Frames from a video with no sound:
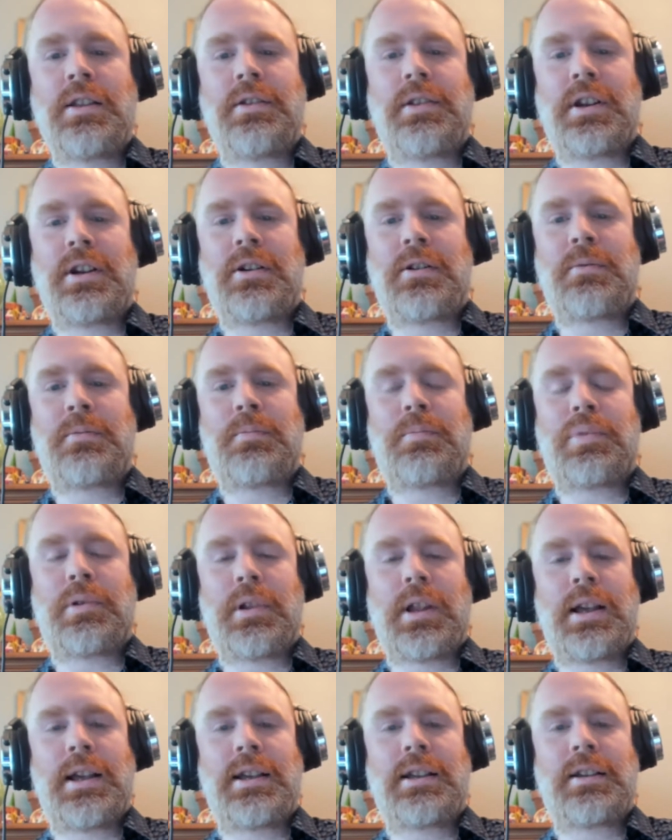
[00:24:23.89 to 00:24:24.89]
They're
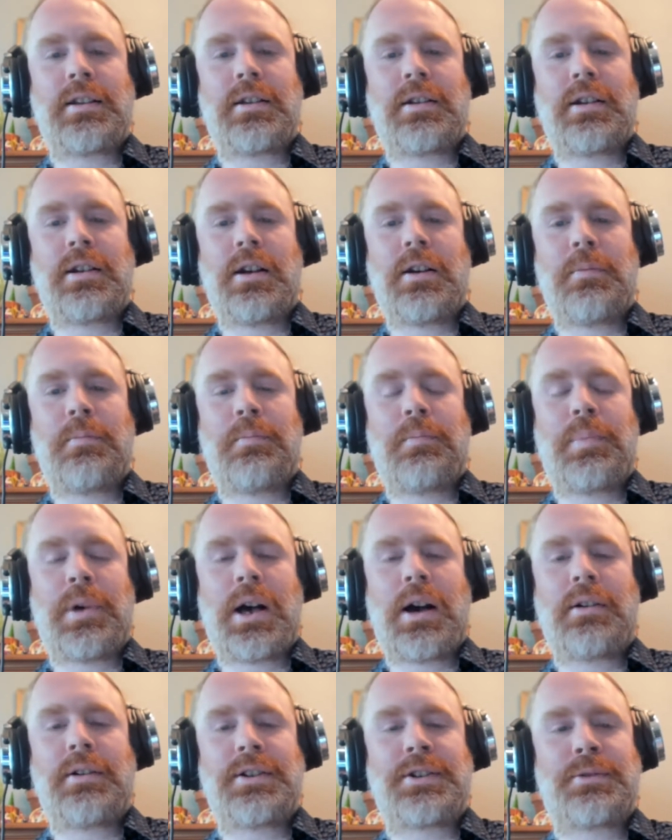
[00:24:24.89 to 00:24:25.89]
playing
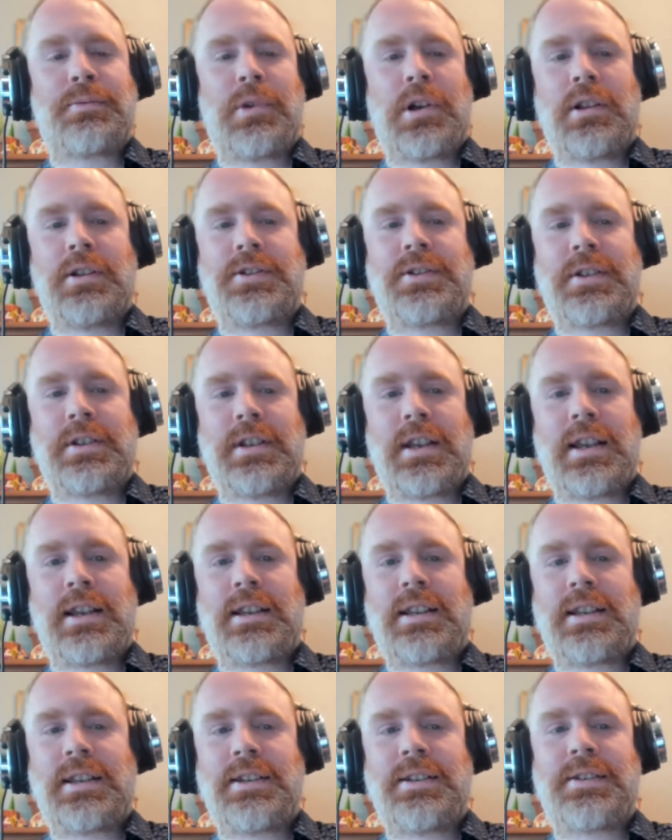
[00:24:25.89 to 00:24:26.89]
about as well as the
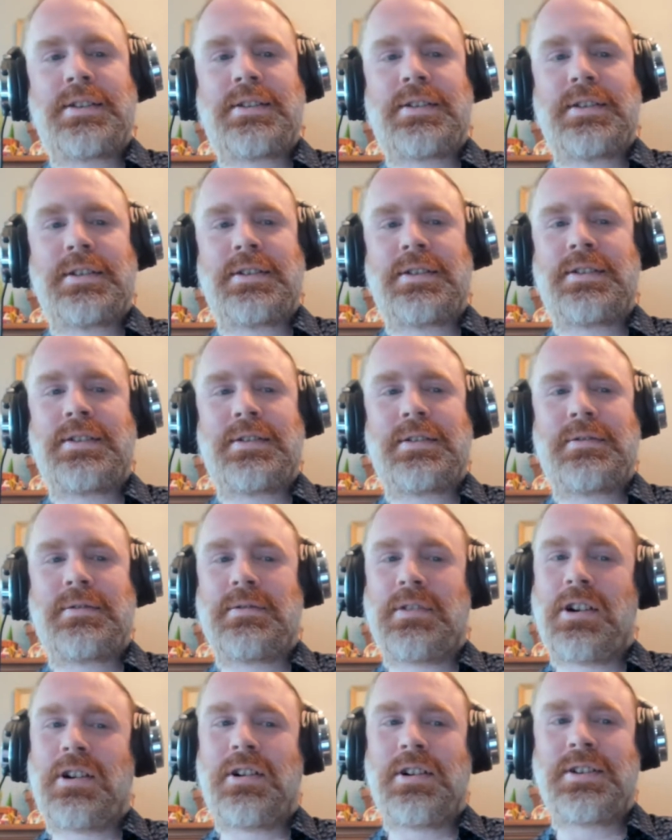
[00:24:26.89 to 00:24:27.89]
Yankees. As
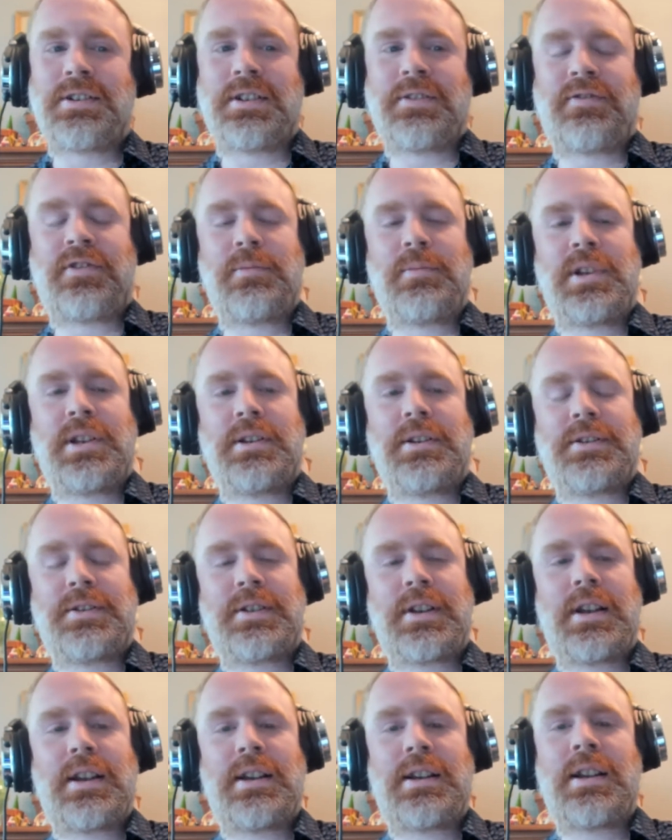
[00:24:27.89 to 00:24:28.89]
hard as it for me to
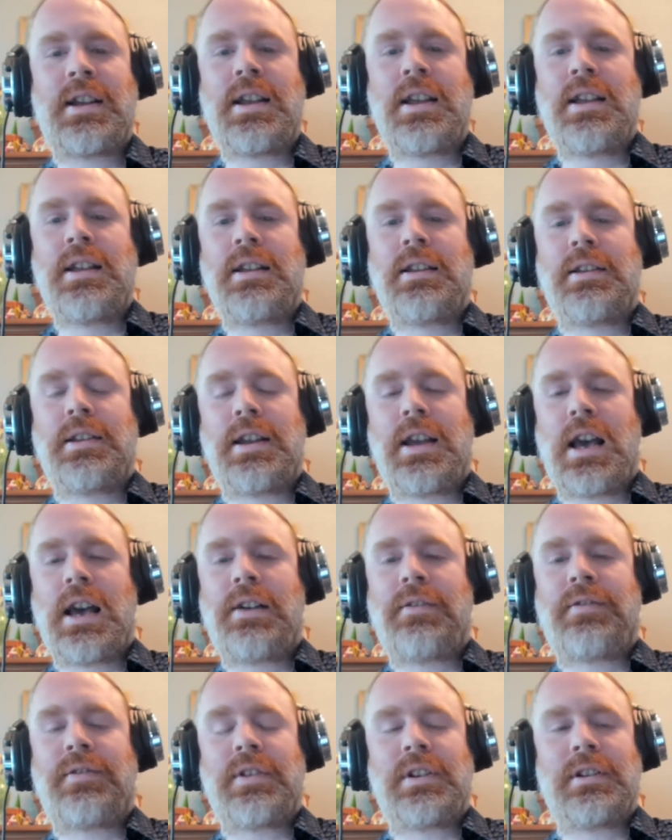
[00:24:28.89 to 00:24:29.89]
say. They
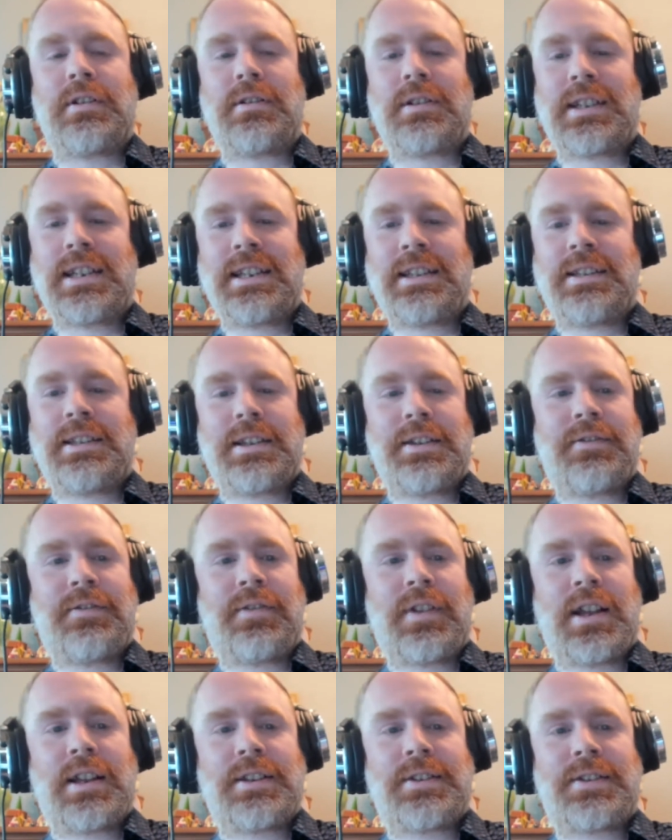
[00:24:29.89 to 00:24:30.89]
have an elite
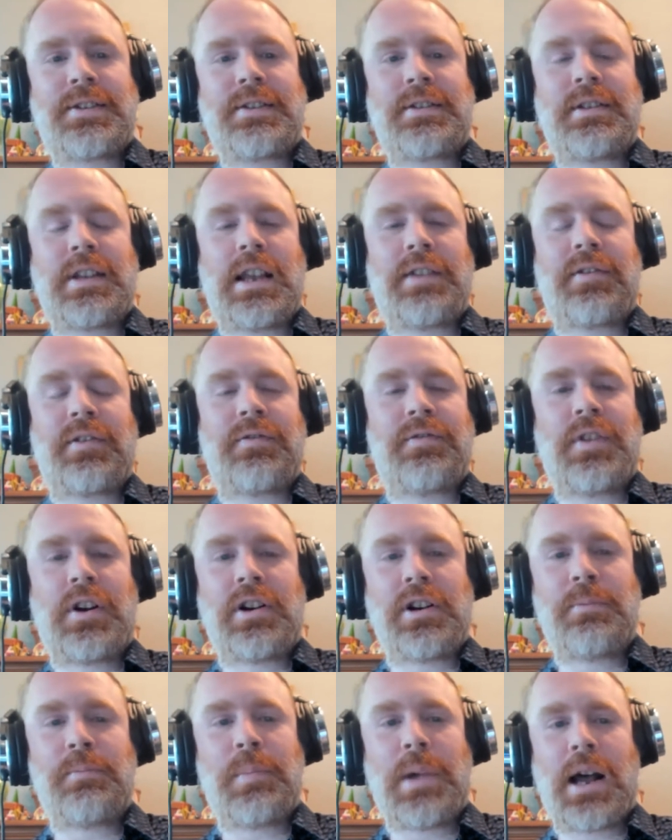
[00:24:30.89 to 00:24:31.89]
defense. They have a
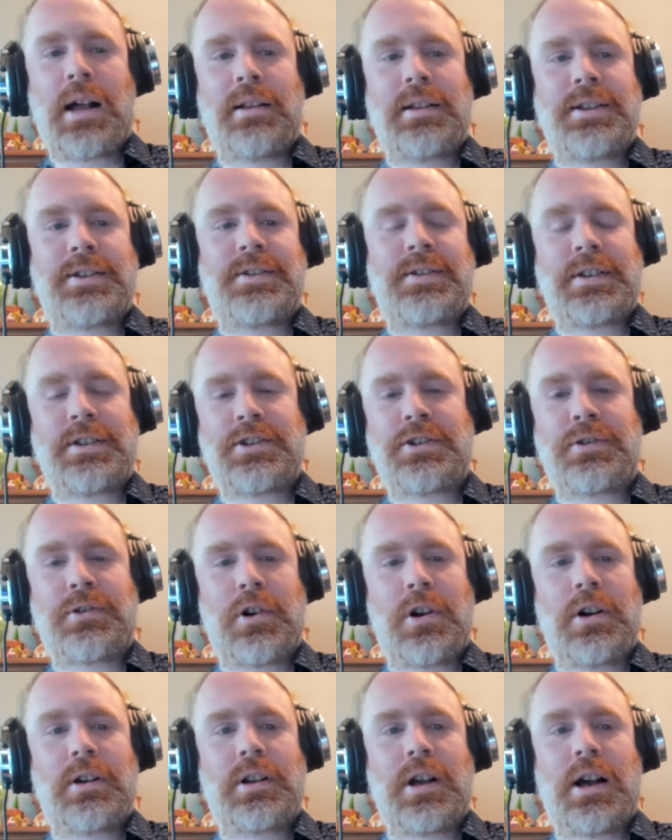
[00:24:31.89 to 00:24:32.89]
very balanced and
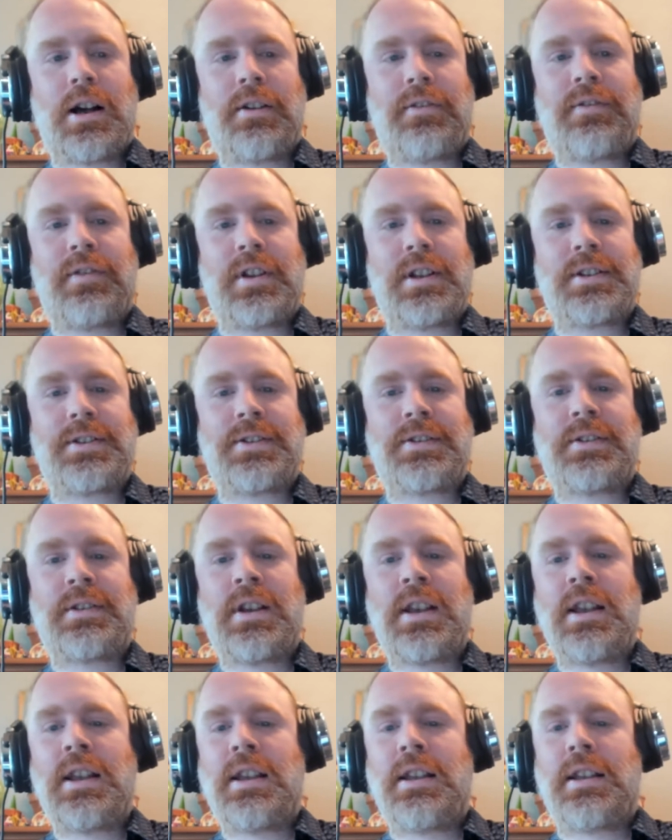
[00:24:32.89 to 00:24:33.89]
strong
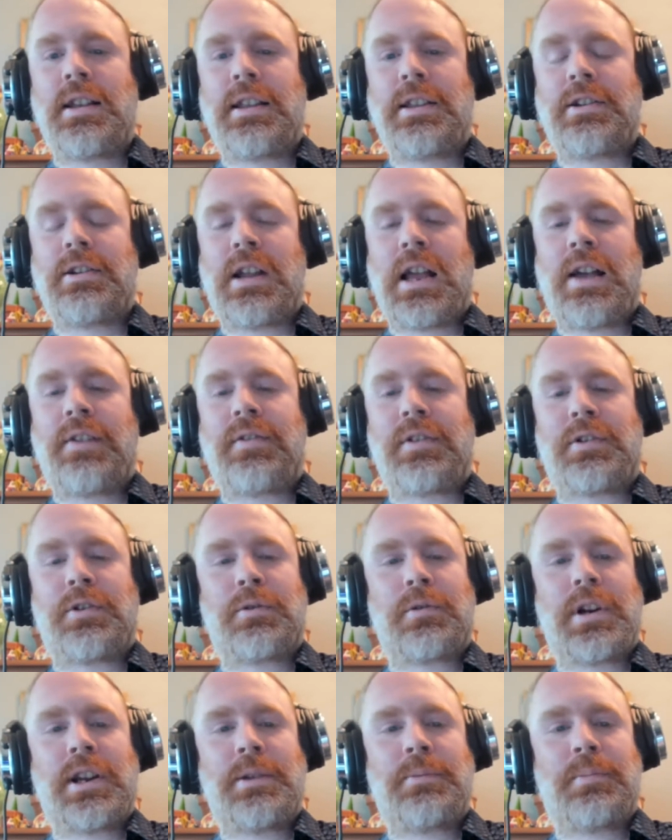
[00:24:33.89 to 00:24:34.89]
offense. They don't have a
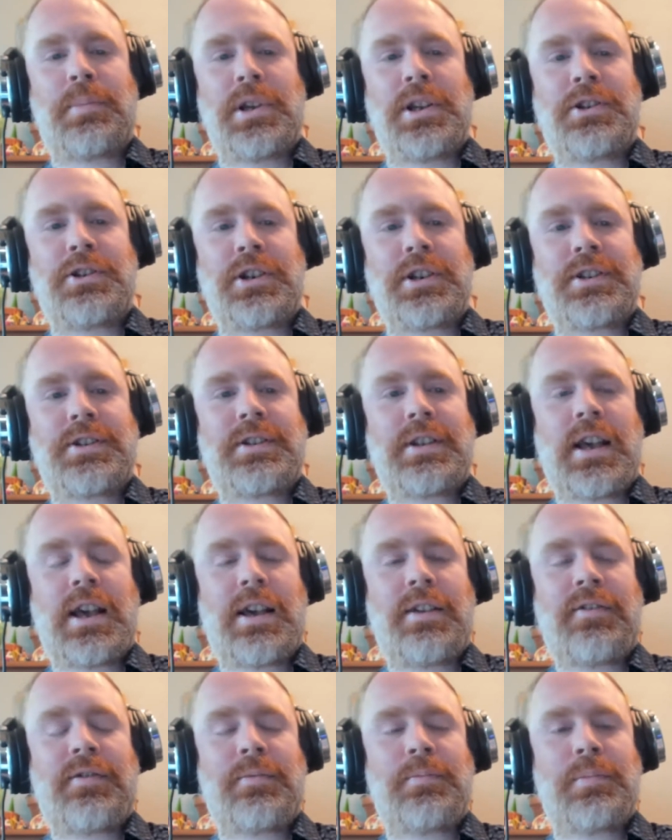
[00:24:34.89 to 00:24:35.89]
great pitching
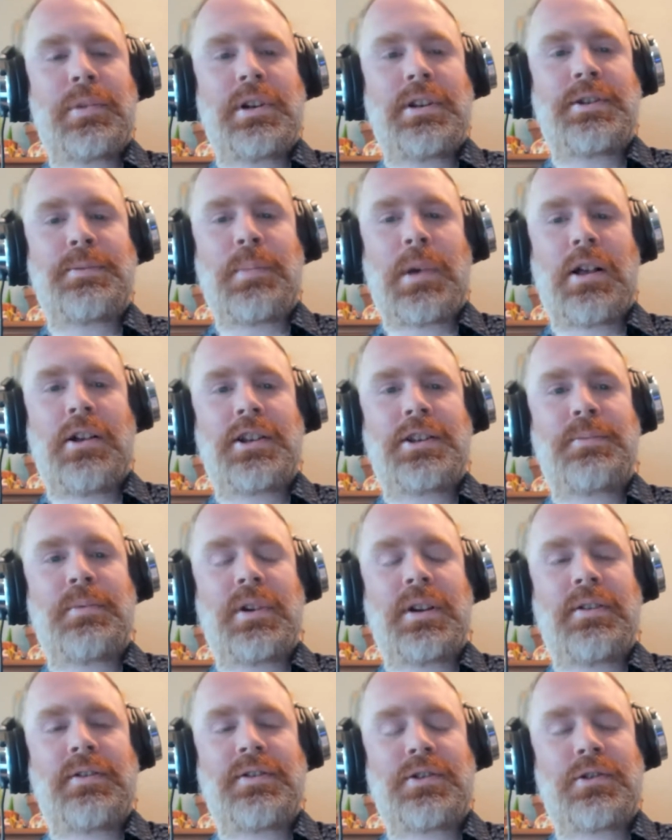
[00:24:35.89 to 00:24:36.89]
staff, but it's balanced
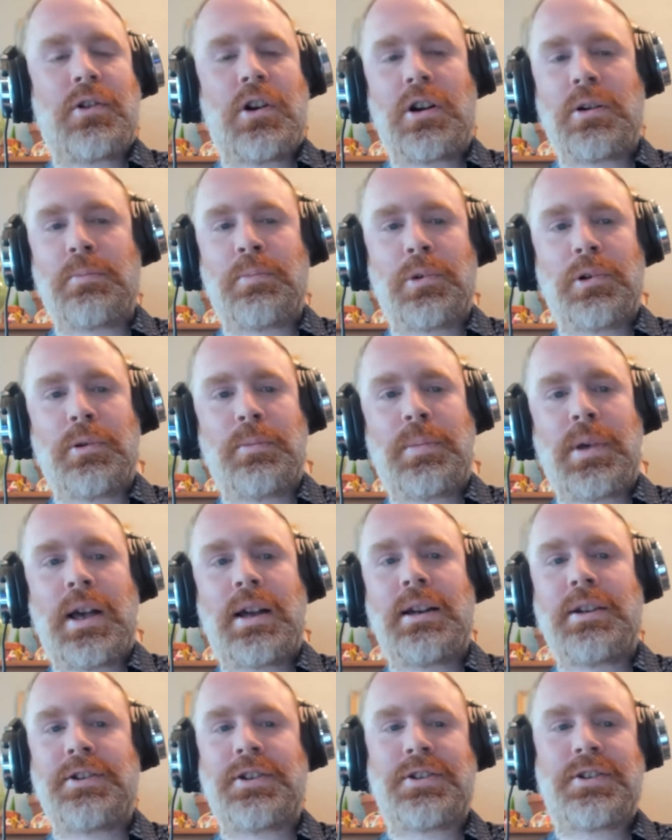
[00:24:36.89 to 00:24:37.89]
by a strong
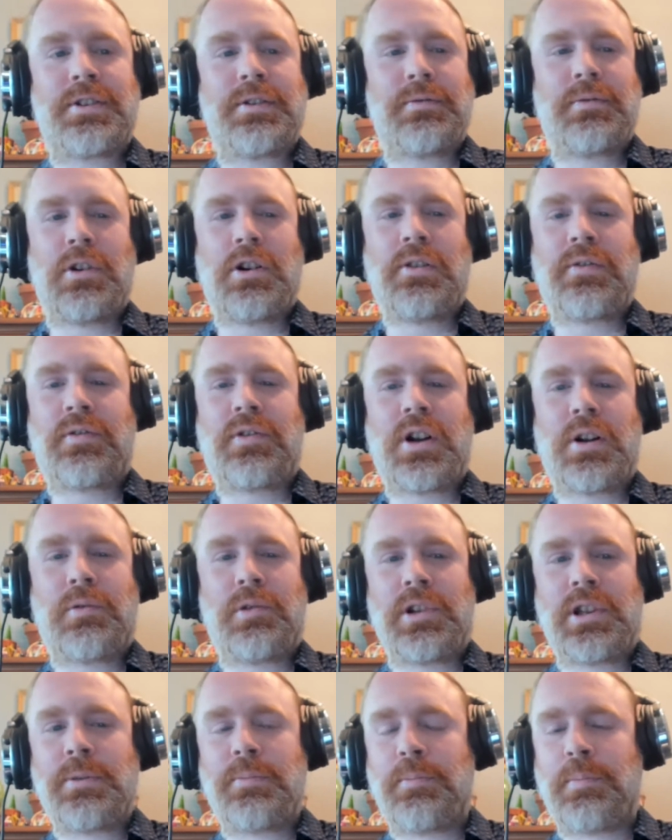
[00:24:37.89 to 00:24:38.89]
bullpen and just an overall
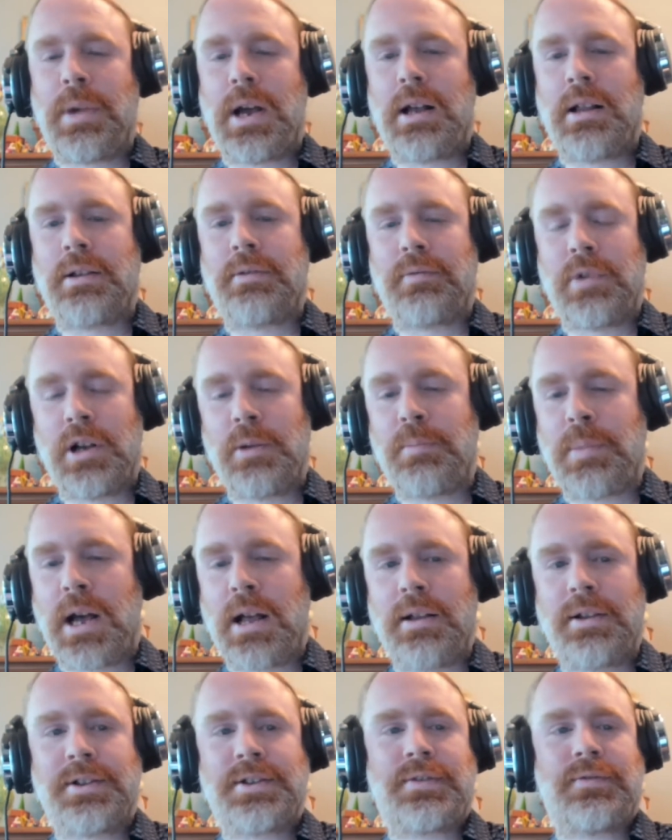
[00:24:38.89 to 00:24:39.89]
really
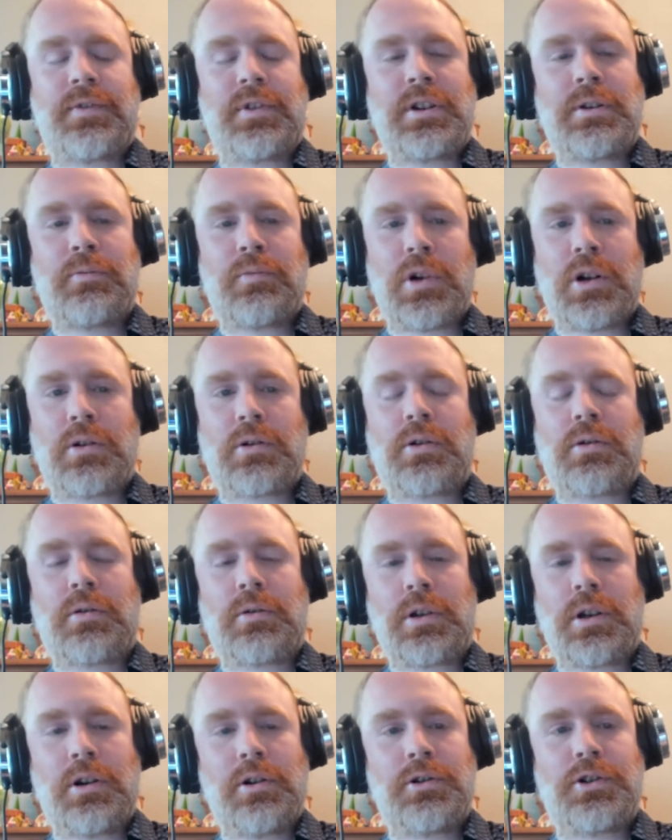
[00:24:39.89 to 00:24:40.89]
well-balanced, really
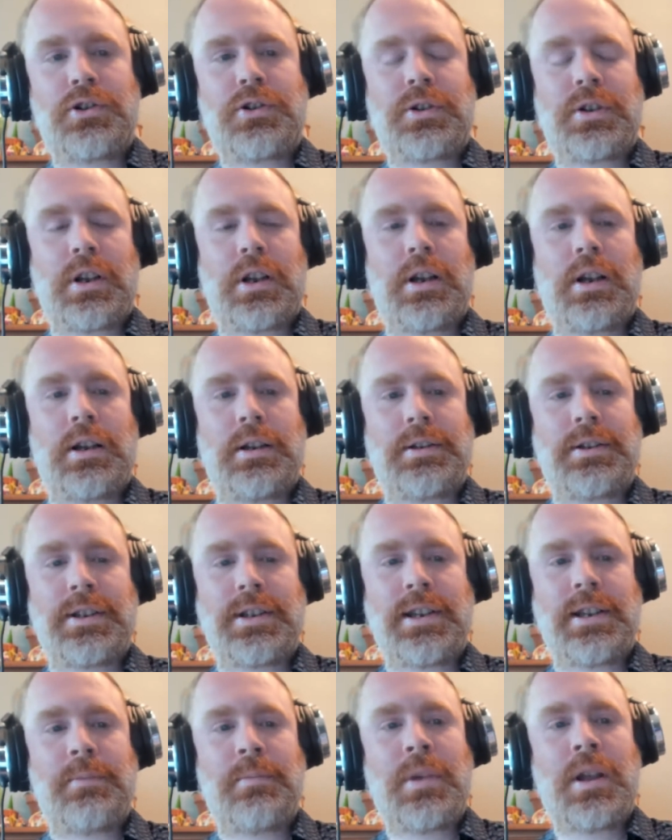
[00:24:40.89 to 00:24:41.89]
well-coached
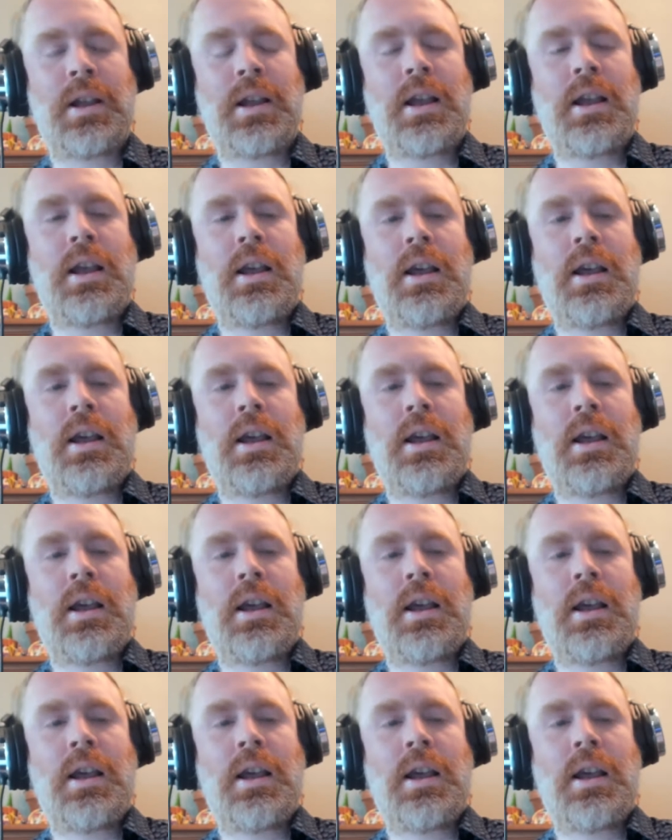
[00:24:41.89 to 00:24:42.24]
team.